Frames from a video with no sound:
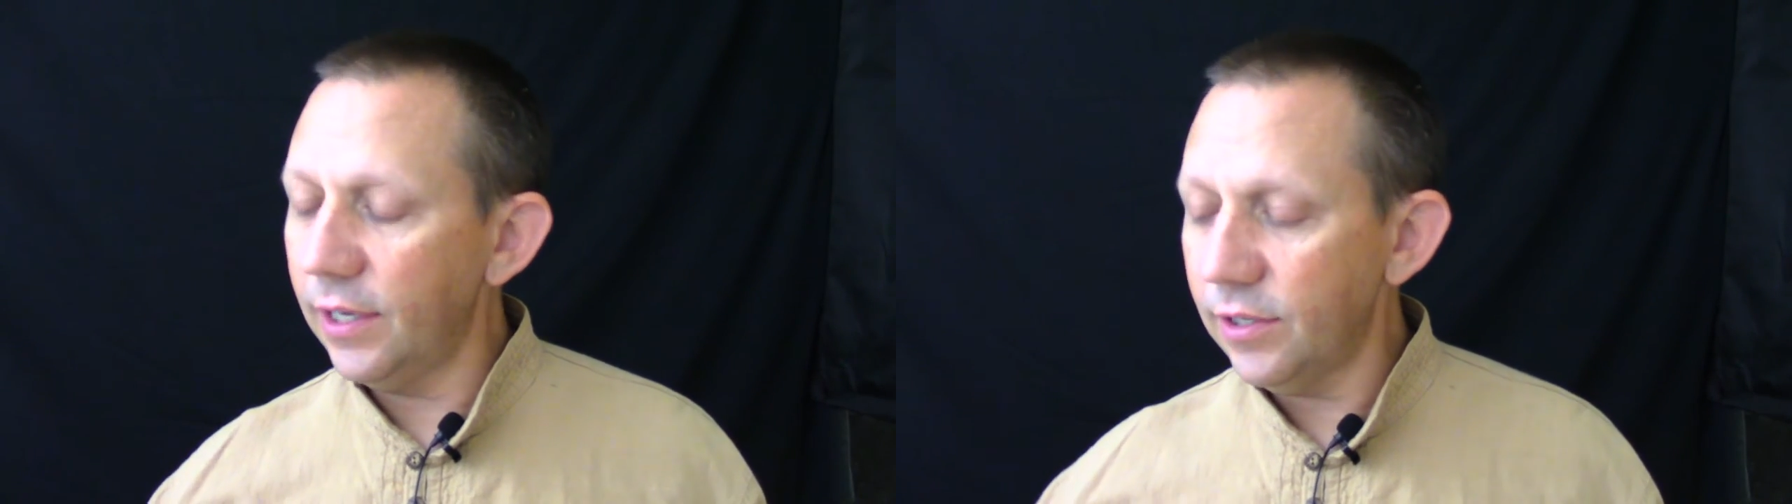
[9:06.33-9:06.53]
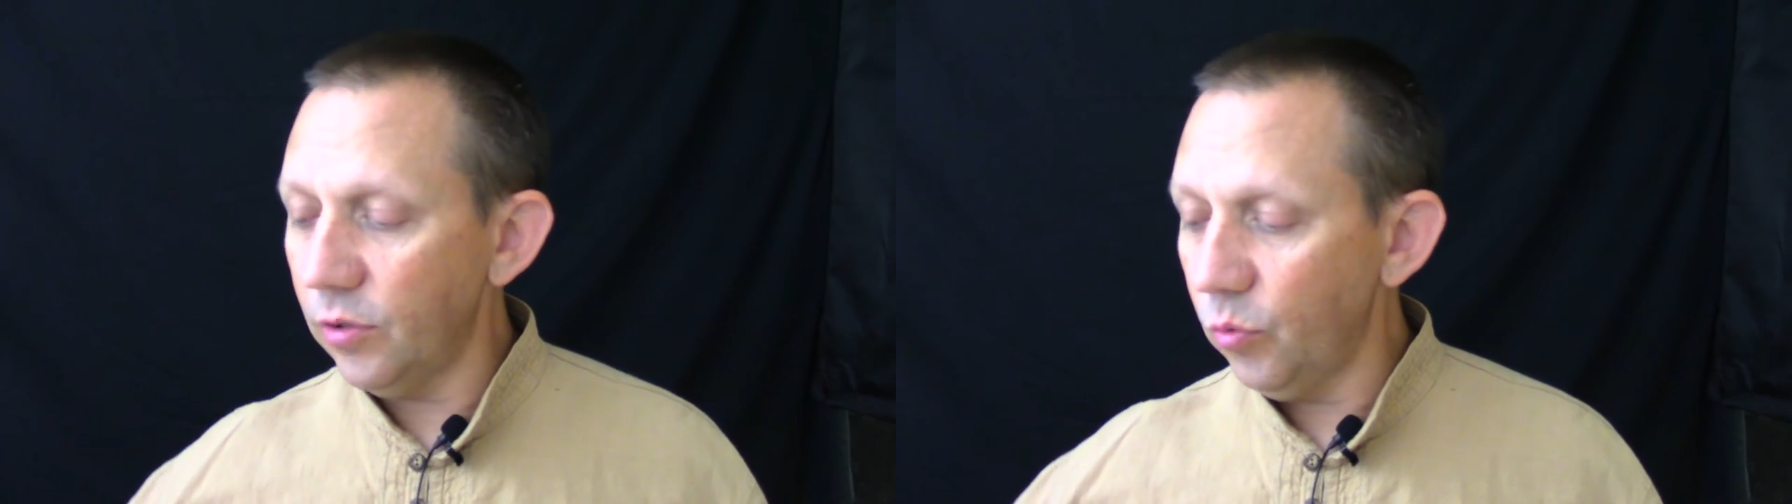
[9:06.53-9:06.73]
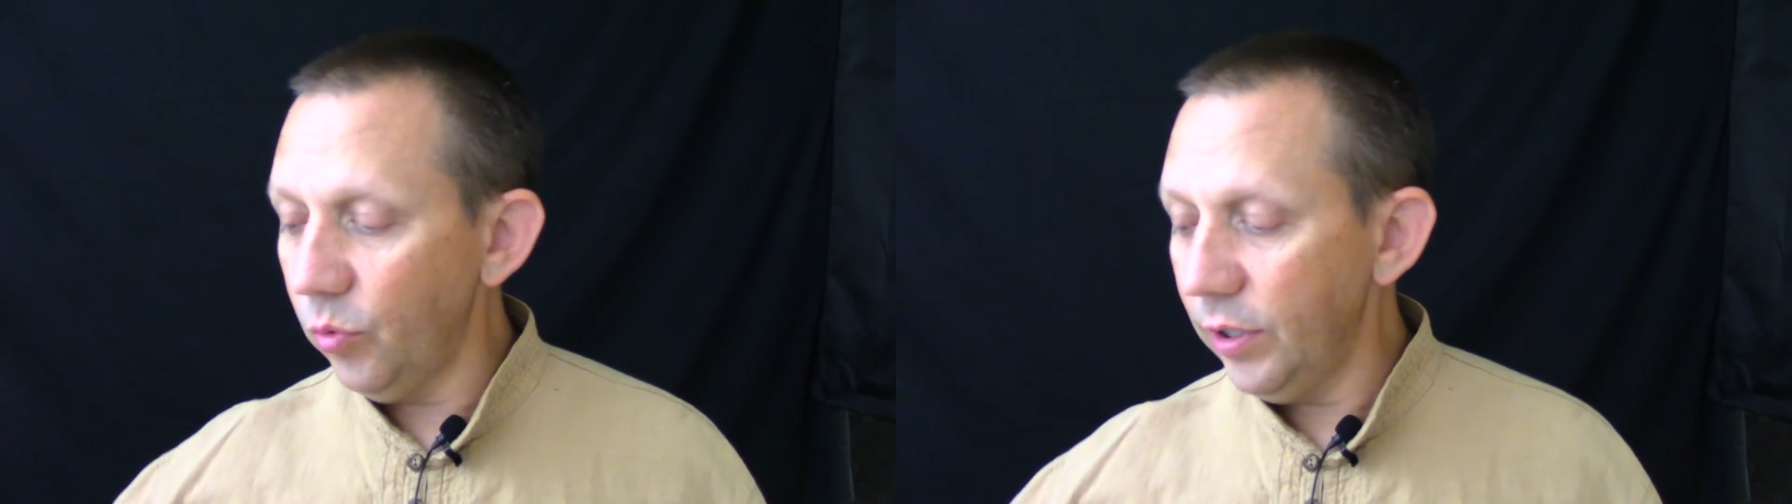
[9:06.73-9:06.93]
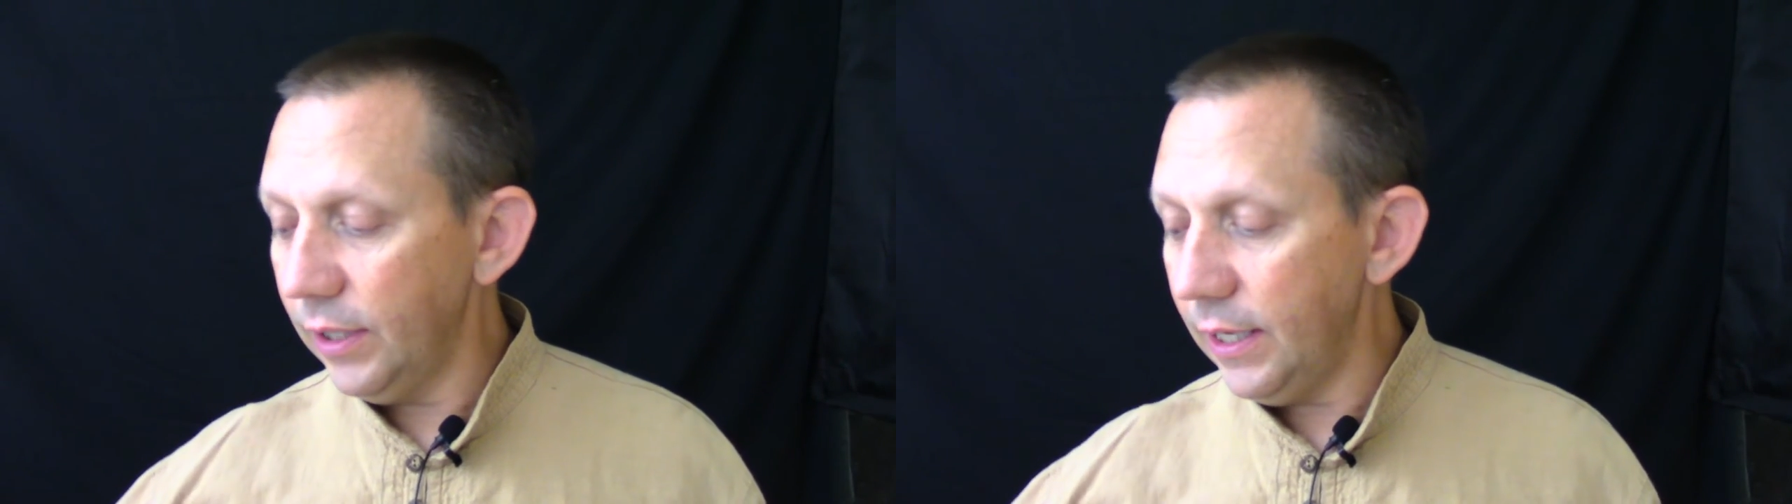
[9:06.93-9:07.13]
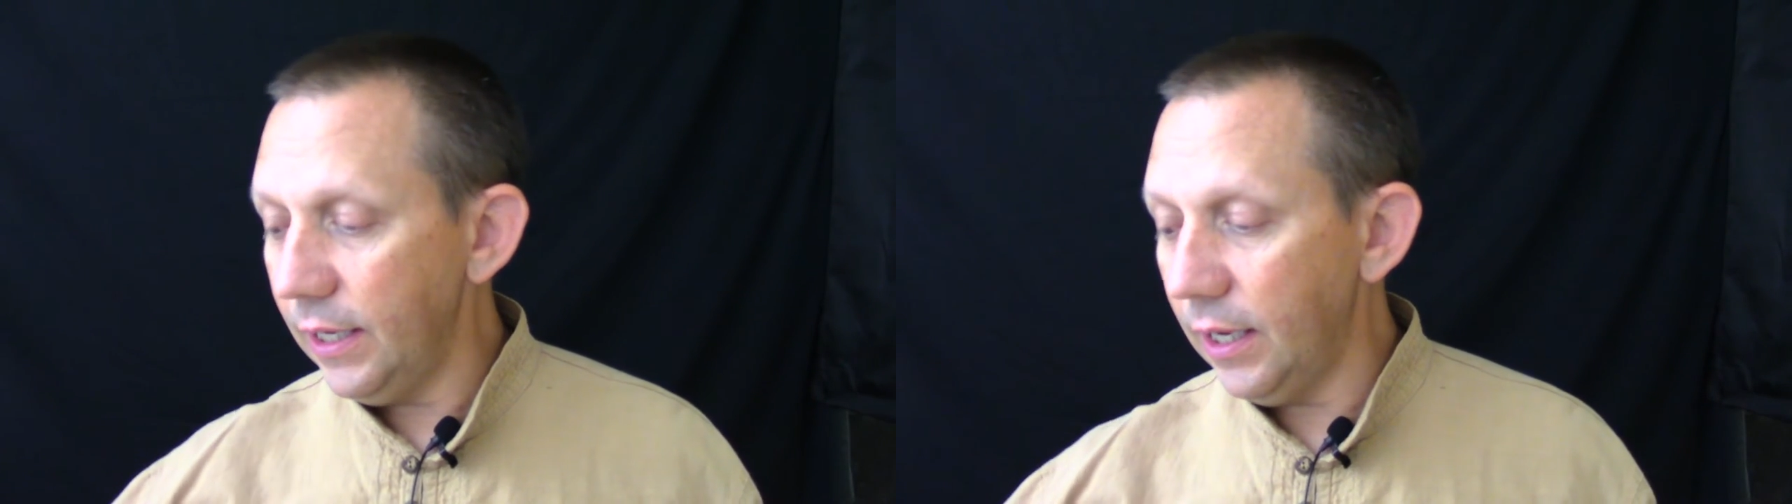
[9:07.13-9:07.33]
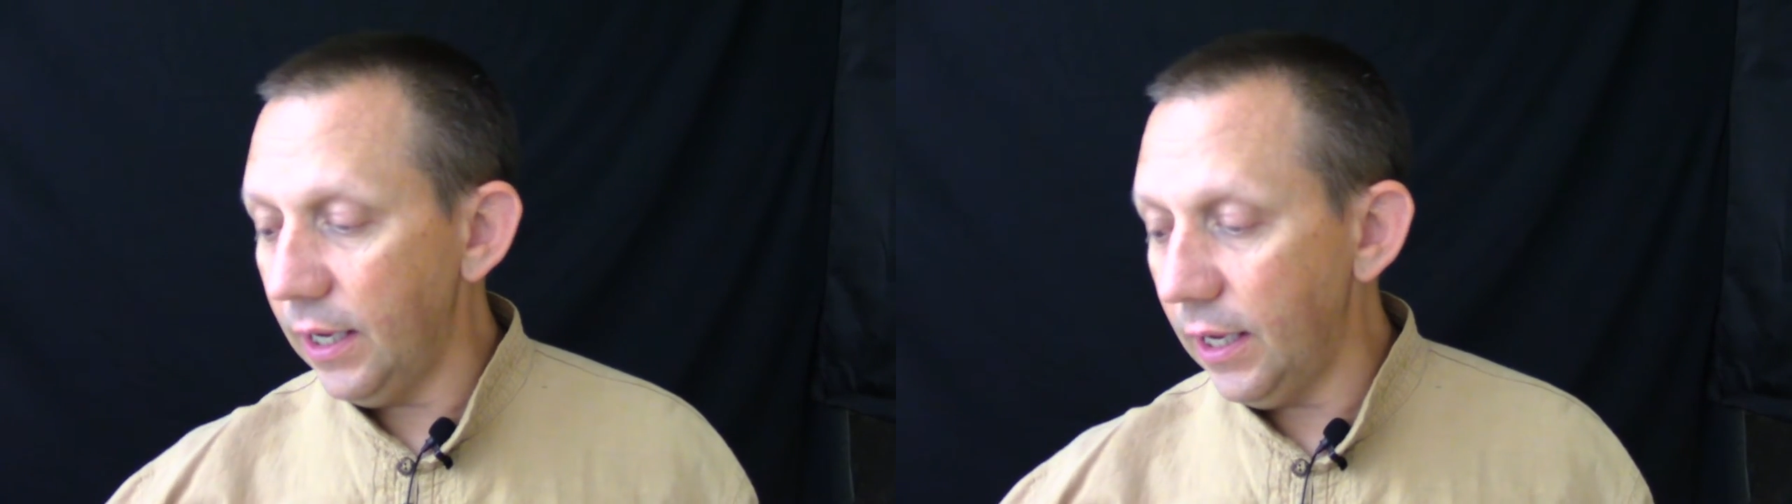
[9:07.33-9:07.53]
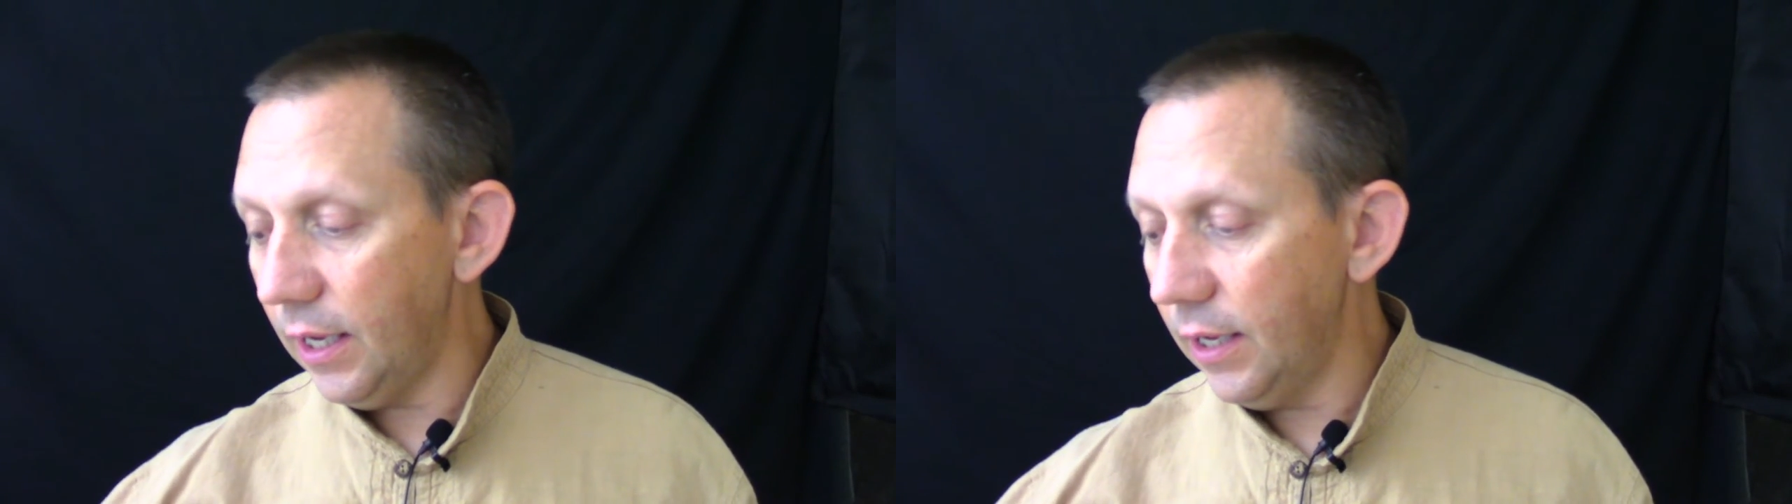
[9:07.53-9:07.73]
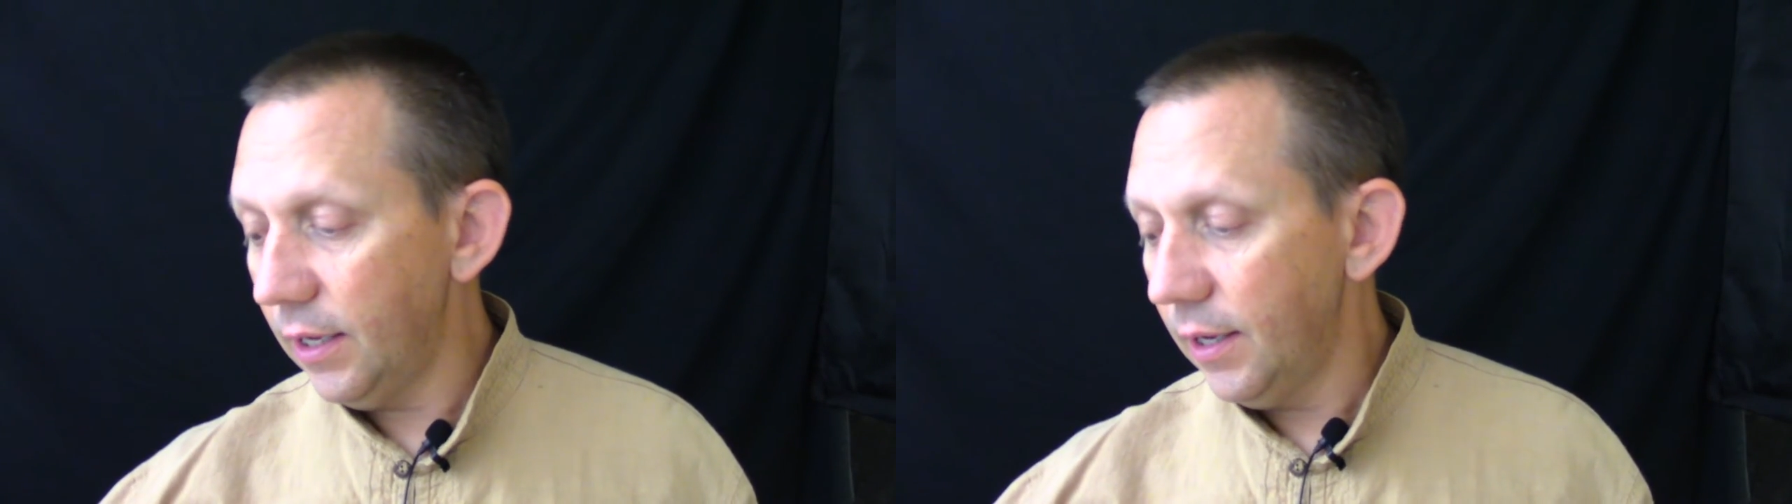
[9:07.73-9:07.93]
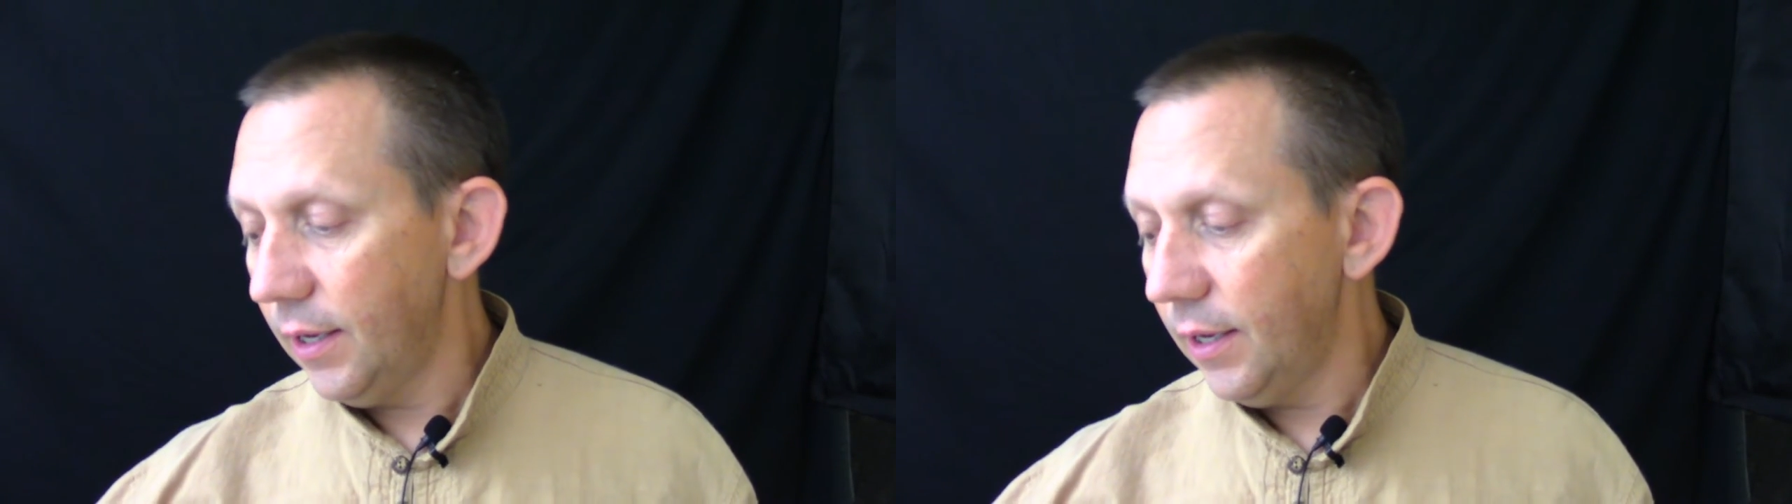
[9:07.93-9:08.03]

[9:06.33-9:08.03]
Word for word: doesn't really, uh,